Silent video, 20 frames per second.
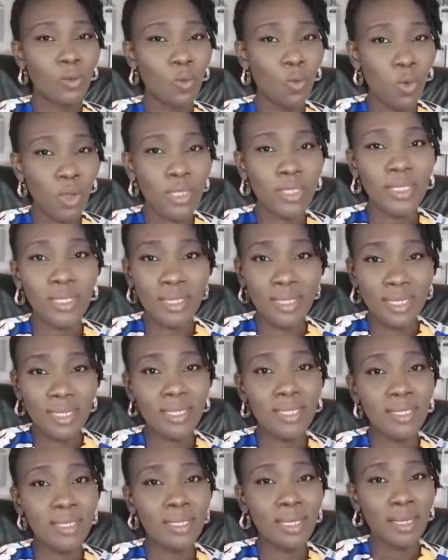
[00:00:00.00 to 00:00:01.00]
what
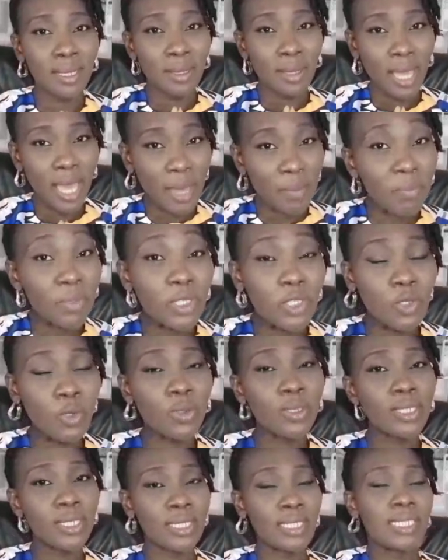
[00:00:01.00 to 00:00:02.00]
this
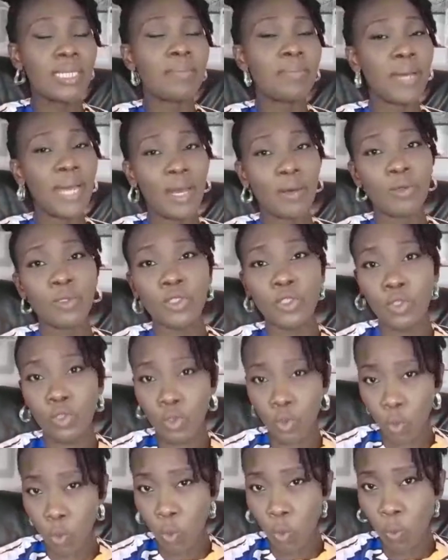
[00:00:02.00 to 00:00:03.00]
episode is about.
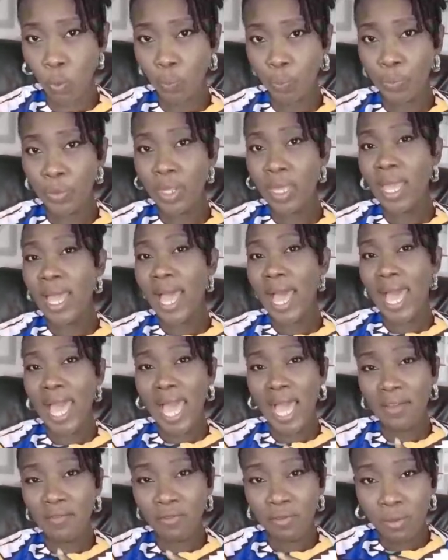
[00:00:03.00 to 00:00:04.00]
No. I
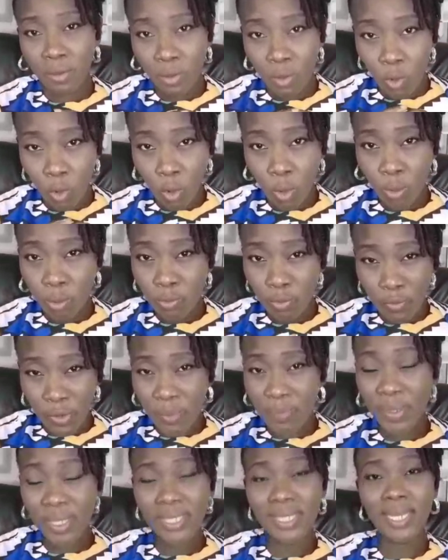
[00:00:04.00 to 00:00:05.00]
have
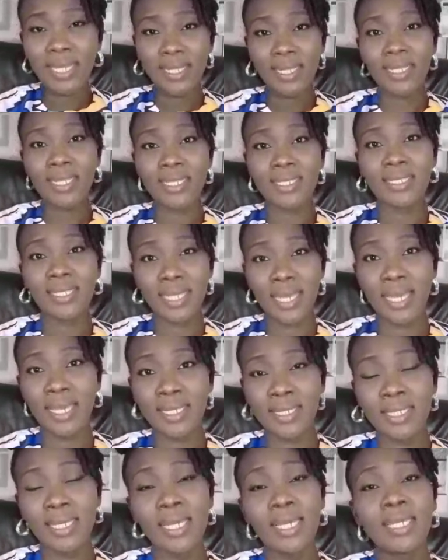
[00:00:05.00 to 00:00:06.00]
repeatedly
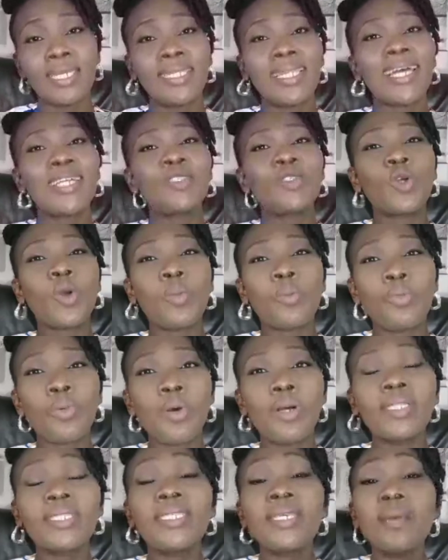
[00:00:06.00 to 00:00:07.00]
said that your
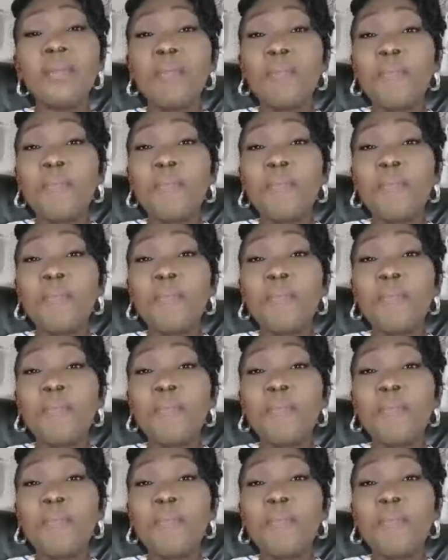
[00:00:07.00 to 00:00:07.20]
body